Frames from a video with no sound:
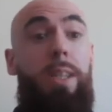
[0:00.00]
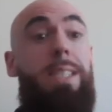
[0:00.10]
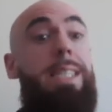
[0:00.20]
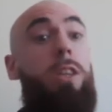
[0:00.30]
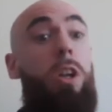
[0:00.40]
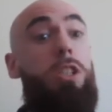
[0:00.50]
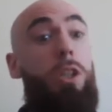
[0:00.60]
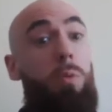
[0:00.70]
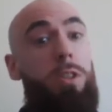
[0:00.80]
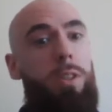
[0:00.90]

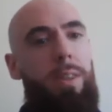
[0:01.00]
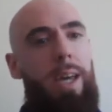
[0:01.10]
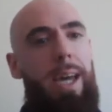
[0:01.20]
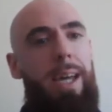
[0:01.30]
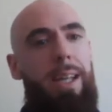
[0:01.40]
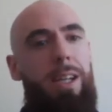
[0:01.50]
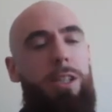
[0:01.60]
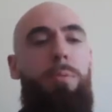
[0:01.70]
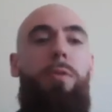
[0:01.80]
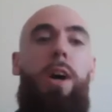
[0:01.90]
technology wasn't there to
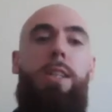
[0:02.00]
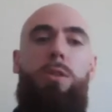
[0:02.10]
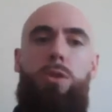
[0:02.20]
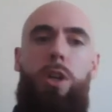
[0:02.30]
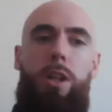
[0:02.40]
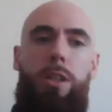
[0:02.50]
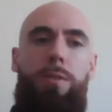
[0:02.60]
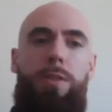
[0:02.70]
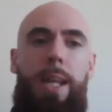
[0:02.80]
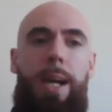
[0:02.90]
provide an
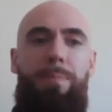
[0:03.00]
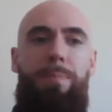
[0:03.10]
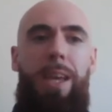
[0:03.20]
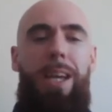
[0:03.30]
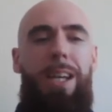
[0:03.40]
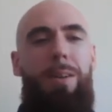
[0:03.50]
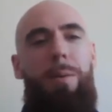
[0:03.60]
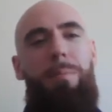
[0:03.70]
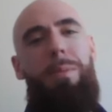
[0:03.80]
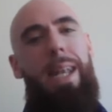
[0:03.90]
alternative to that.
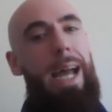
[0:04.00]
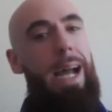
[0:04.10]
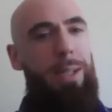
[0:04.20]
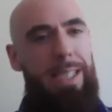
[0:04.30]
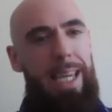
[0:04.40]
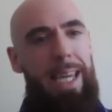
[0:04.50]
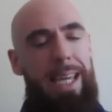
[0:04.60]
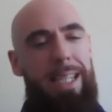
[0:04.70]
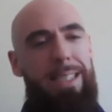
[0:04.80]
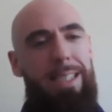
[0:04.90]
Now it
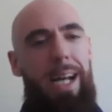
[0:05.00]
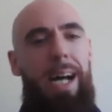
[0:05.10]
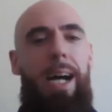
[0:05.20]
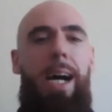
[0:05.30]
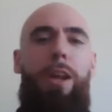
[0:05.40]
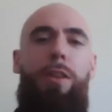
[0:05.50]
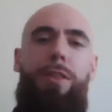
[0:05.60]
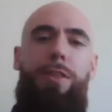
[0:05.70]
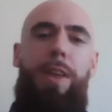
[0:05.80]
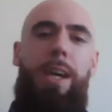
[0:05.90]
is. I don't
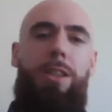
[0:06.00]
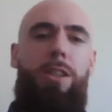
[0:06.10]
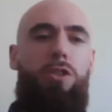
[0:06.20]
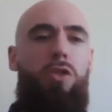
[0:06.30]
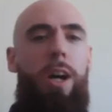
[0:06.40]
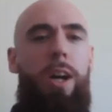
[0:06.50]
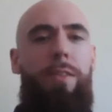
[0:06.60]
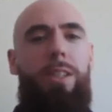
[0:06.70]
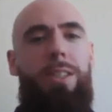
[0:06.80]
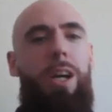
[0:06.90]
think that
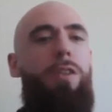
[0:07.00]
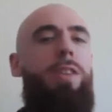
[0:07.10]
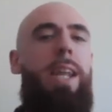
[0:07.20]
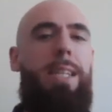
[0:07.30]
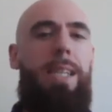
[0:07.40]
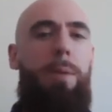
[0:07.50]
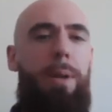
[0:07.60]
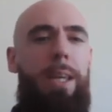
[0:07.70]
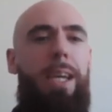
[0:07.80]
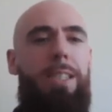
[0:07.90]
drivers over the next couple
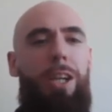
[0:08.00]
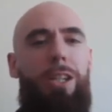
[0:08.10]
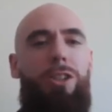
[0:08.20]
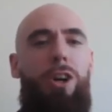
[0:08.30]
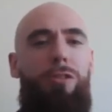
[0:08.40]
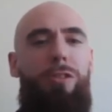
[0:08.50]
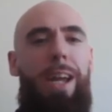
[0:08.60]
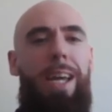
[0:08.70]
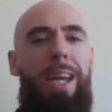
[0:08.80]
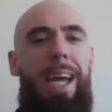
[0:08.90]
of years are going to
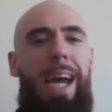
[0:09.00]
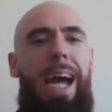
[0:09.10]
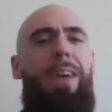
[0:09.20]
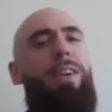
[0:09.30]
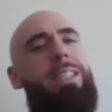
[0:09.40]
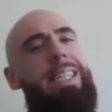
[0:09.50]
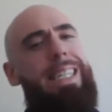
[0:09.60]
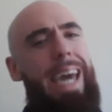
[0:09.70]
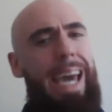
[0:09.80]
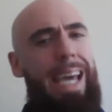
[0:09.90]
tolerate having to
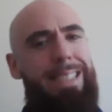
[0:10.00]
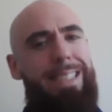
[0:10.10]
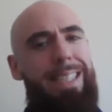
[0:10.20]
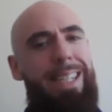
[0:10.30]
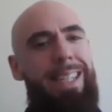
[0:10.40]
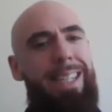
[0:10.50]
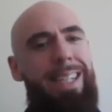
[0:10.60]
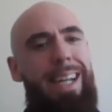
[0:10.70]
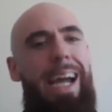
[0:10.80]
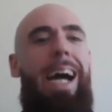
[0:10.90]
guess
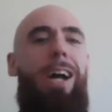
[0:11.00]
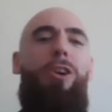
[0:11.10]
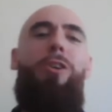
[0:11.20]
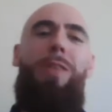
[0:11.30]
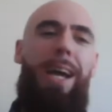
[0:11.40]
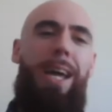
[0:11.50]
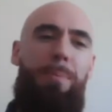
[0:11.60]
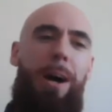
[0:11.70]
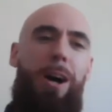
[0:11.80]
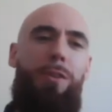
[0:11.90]
how long they're going
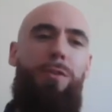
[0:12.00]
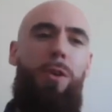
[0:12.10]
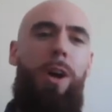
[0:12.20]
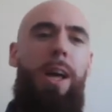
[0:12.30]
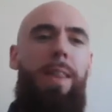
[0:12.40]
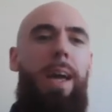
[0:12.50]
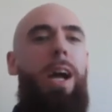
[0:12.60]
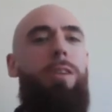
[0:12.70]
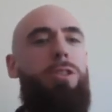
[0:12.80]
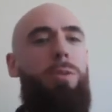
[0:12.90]
to park for. They're
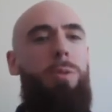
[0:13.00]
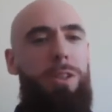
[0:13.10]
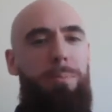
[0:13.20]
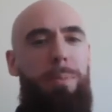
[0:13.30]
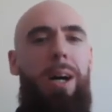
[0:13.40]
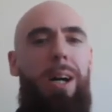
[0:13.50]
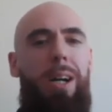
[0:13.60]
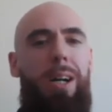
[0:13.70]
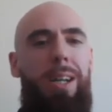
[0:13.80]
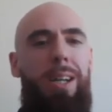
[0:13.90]
going to want to park,